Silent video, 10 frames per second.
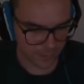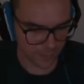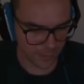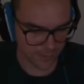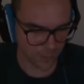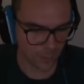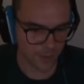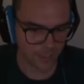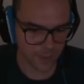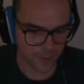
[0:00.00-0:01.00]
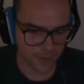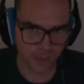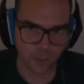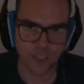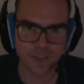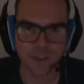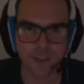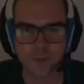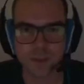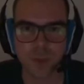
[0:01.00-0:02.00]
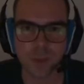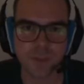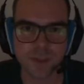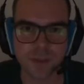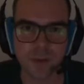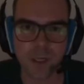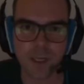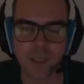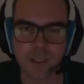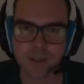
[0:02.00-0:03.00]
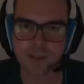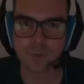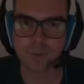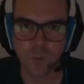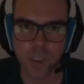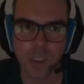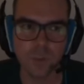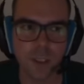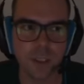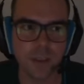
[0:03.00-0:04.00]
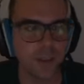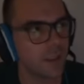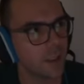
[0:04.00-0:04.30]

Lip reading: as you already mentioned, the complexity of the script is so high that it's really